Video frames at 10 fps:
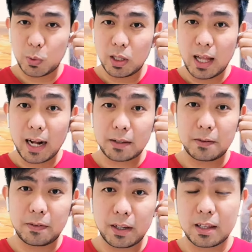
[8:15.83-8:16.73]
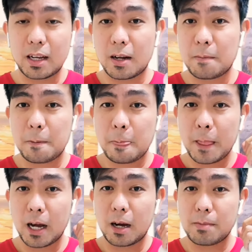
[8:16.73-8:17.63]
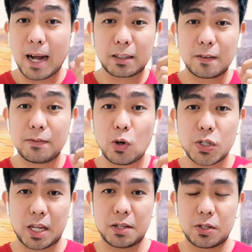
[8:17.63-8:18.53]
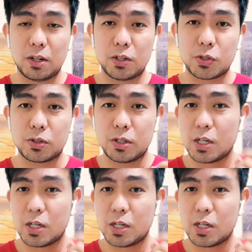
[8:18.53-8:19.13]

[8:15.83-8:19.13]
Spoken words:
will activate the active noise cancellation.